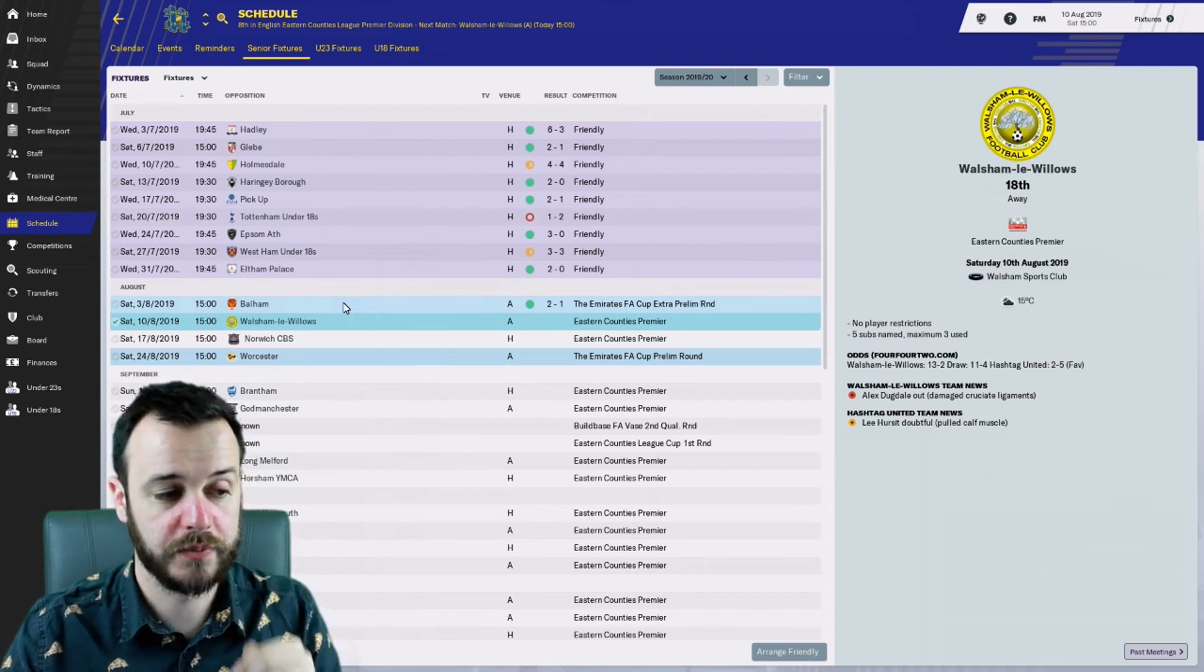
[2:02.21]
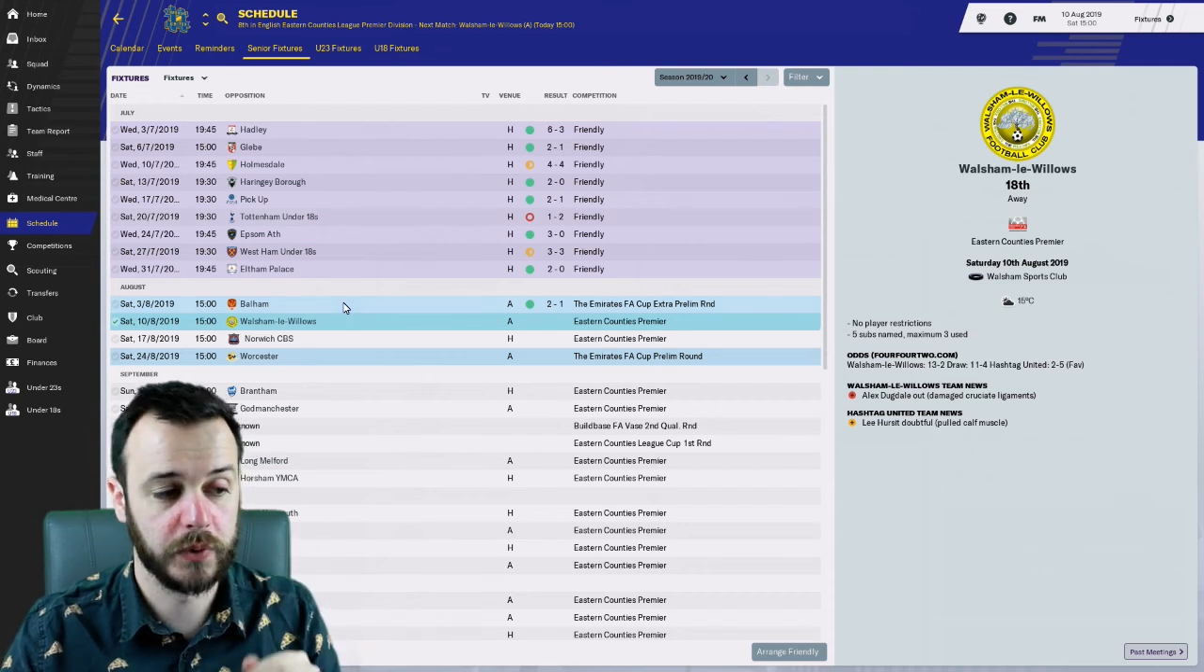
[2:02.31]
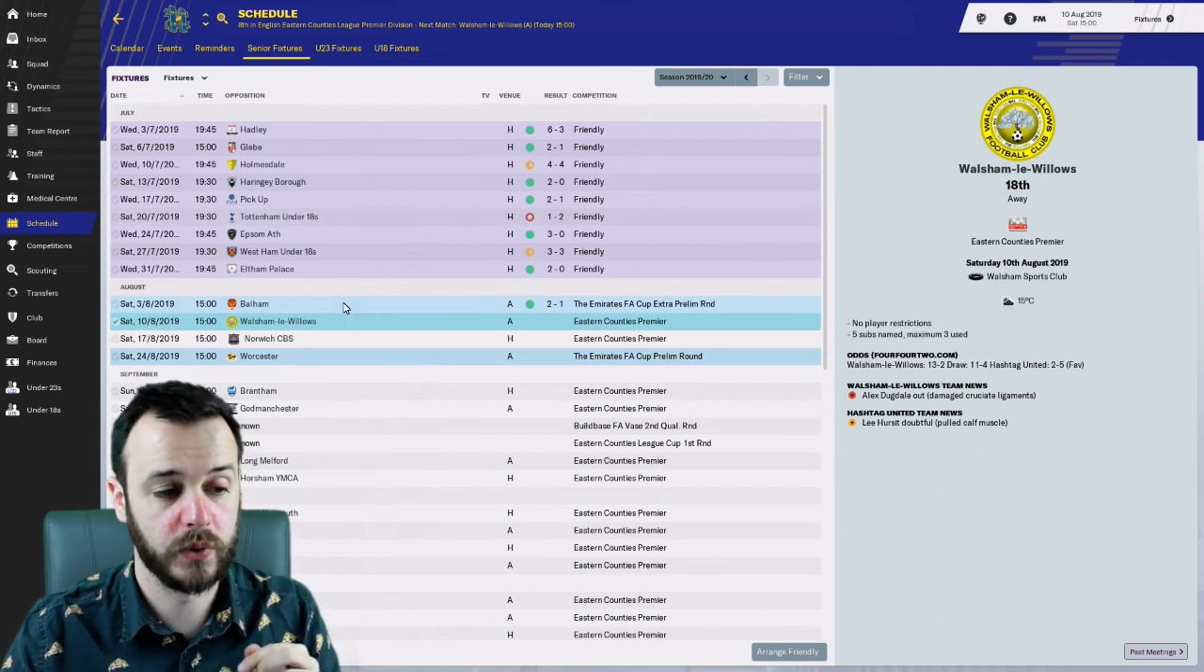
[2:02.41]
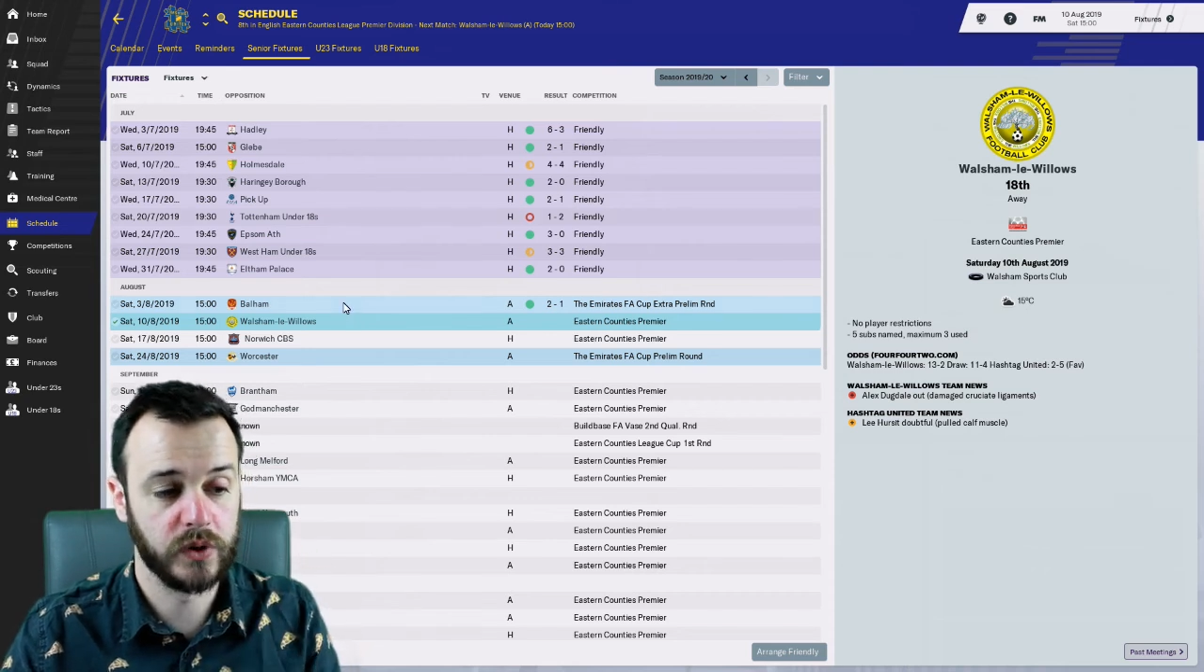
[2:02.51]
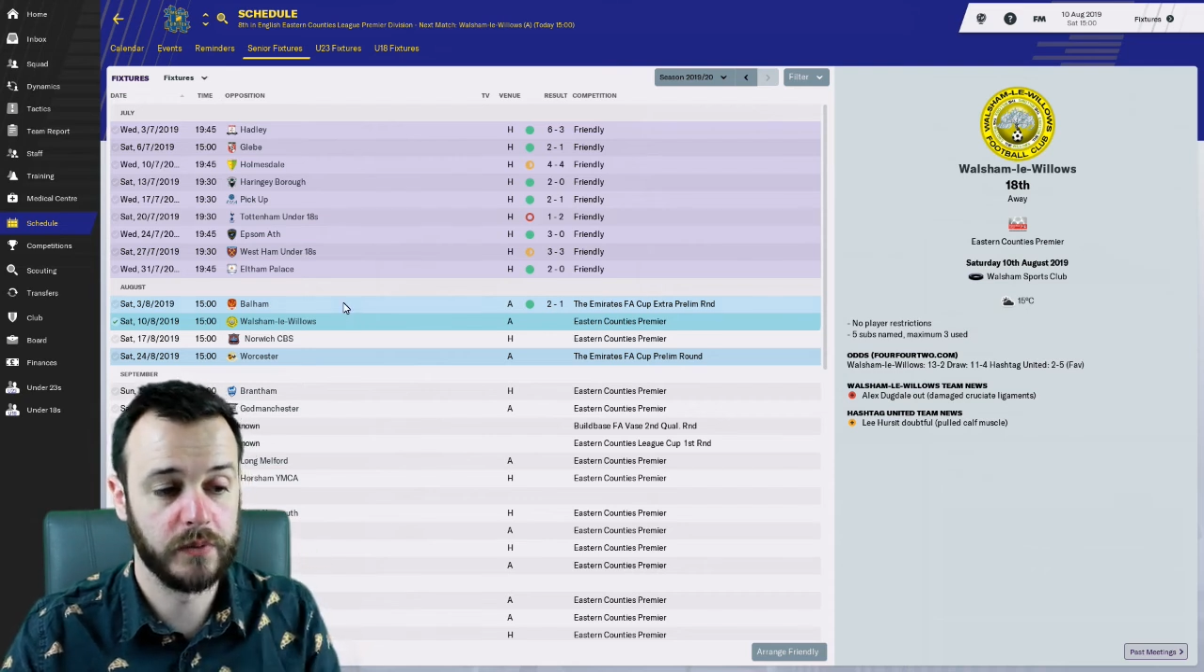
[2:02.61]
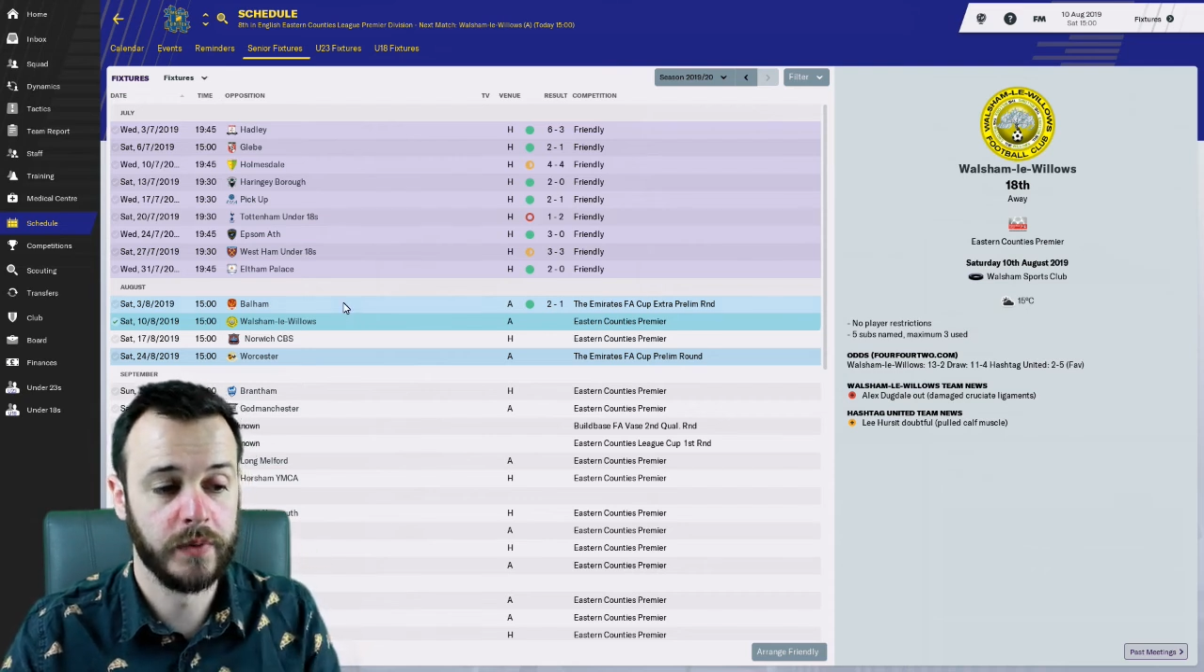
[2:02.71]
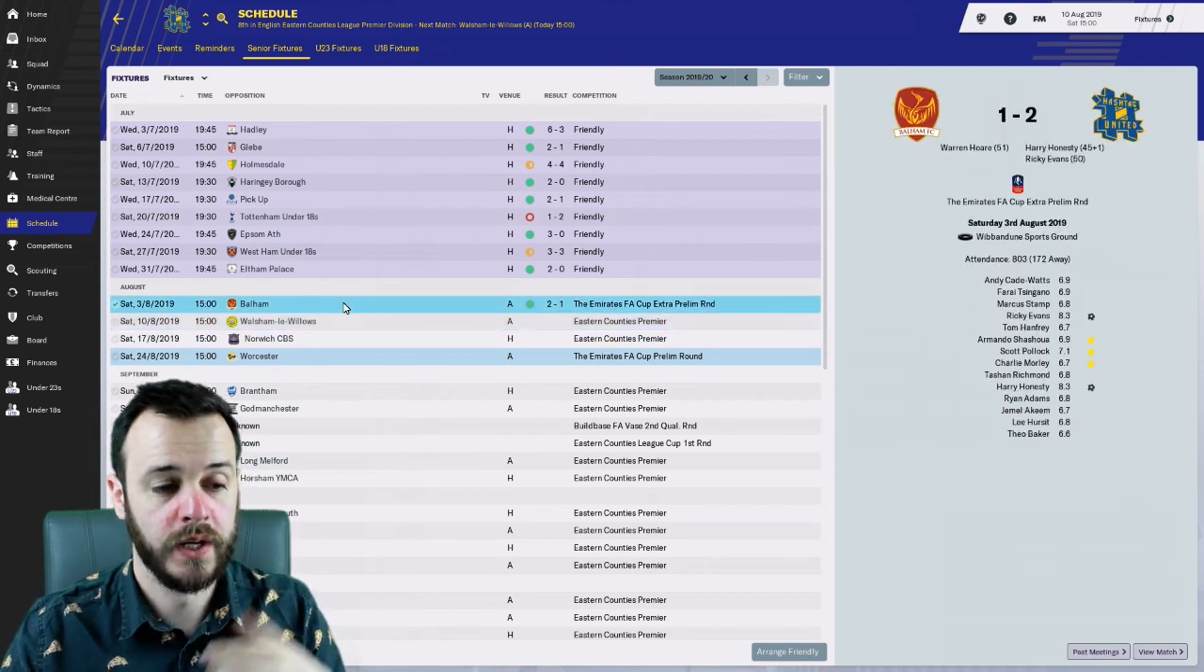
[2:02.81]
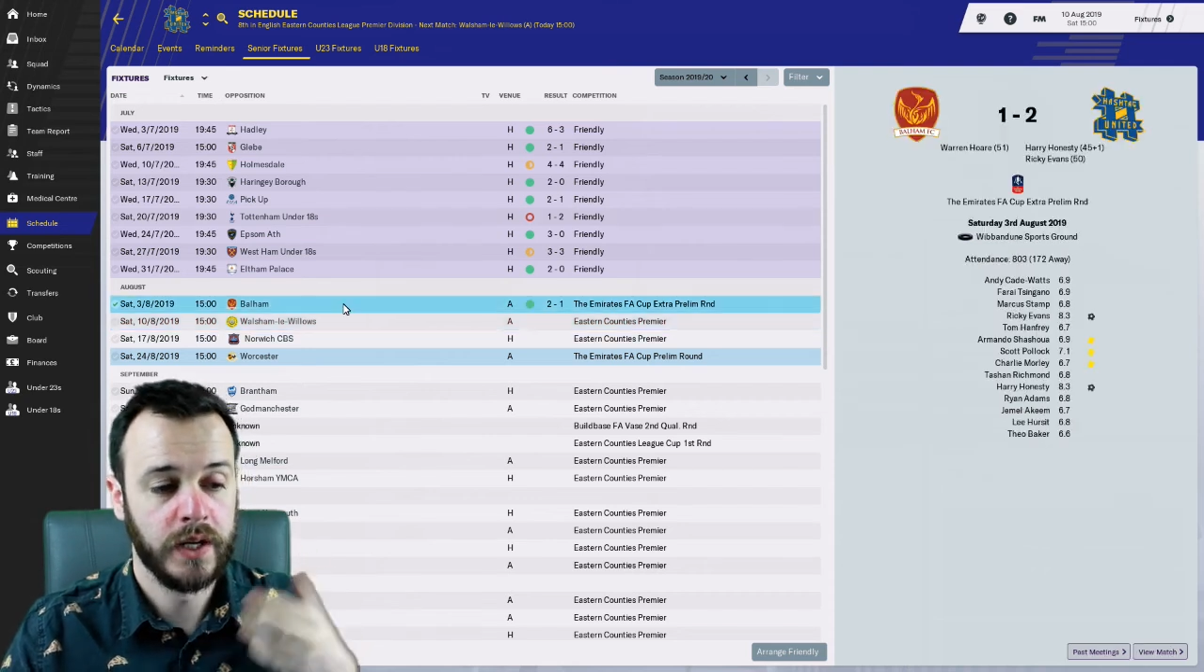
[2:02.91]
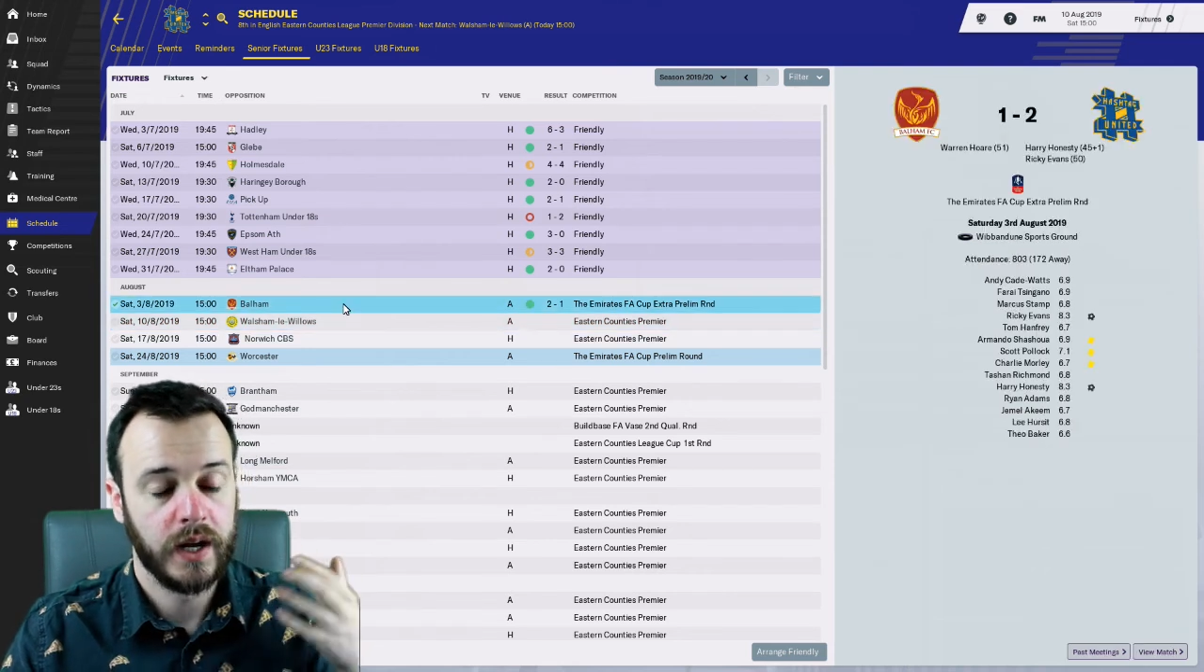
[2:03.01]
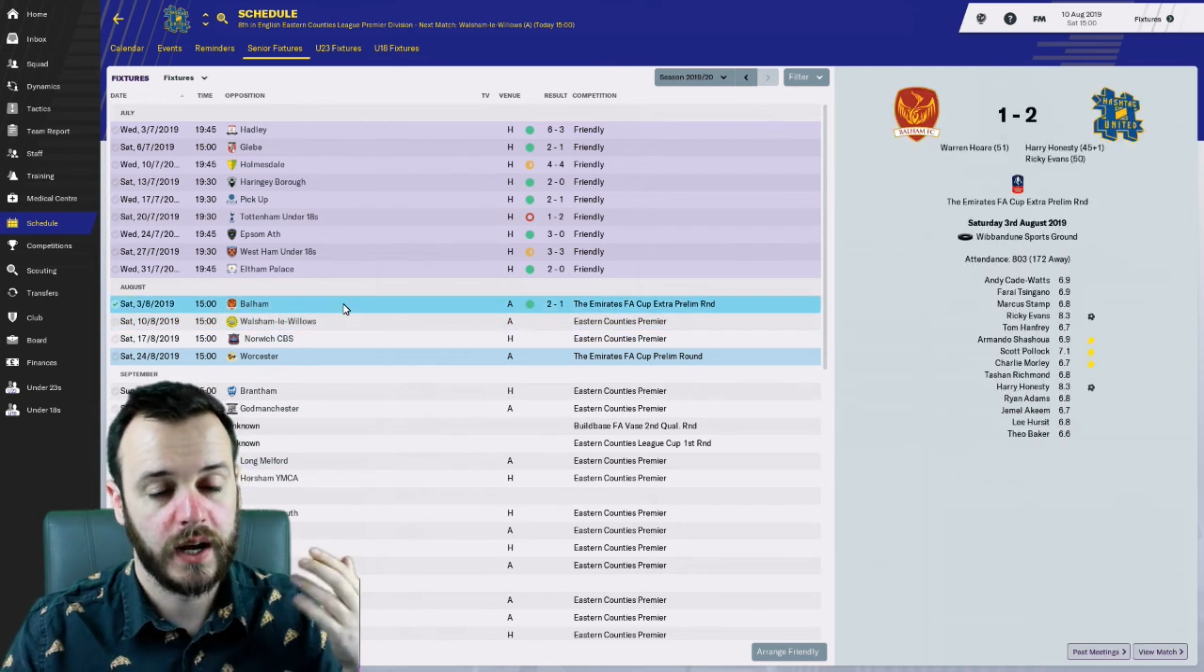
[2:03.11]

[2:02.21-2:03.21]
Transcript: against Borlum.